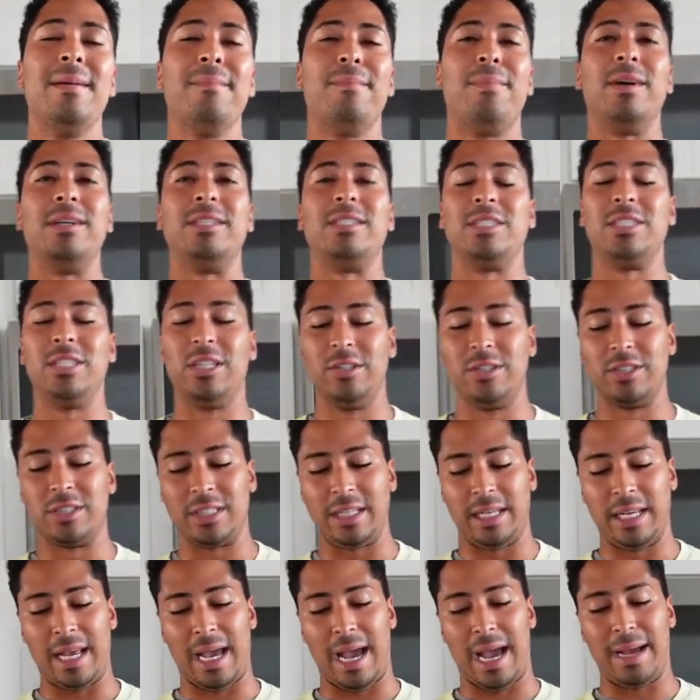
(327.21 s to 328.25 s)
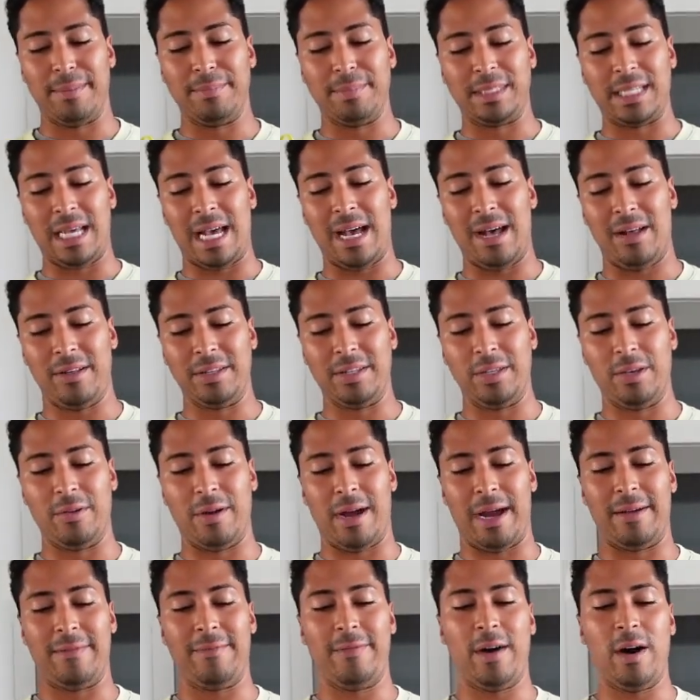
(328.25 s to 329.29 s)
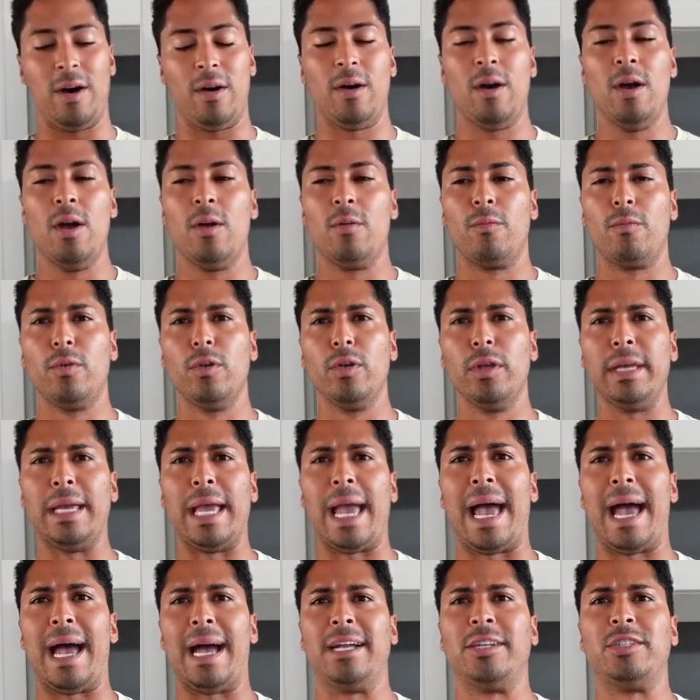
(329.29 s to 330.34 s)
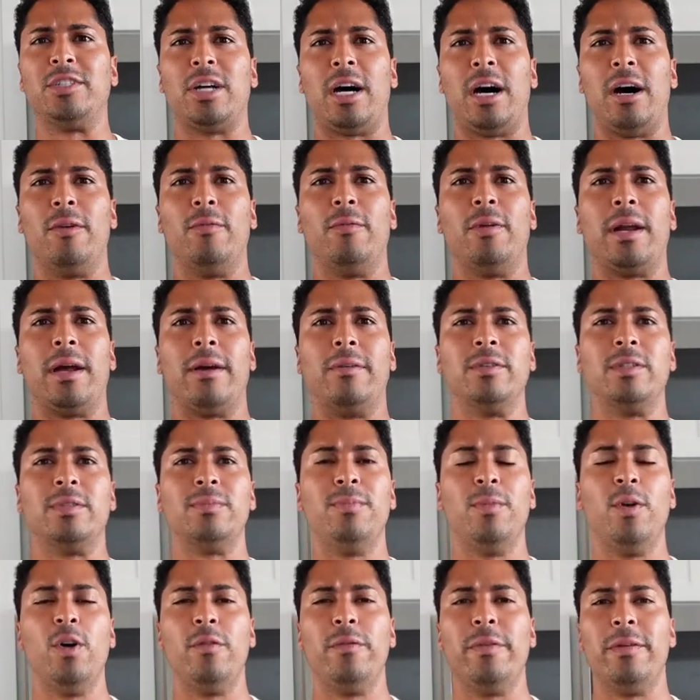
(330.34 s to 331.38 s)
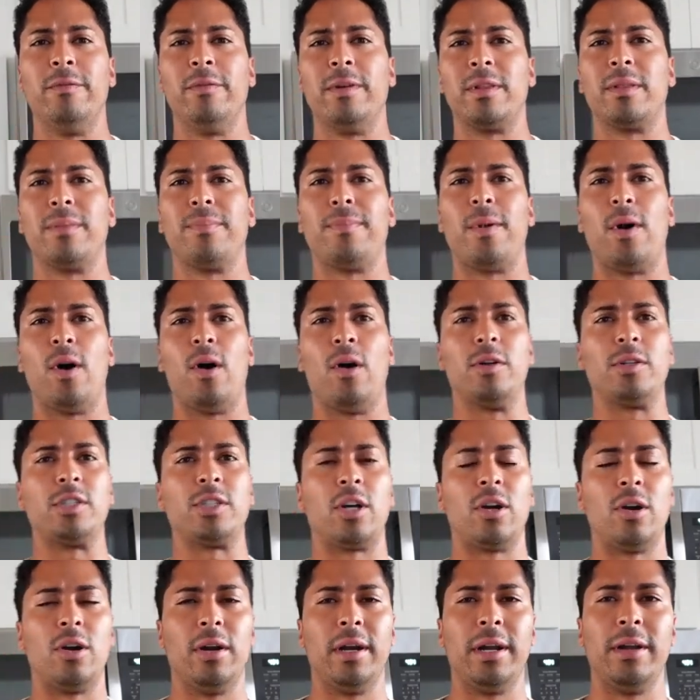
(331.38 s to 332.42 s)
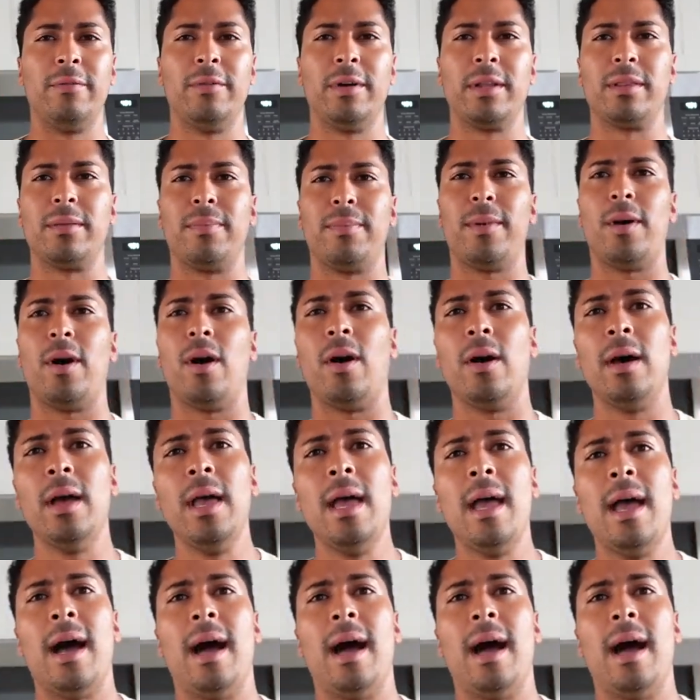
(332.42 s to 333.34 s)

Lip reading: But seriously, I'm telling you, I felt really agile when I was moving with the ball, turning with the ball.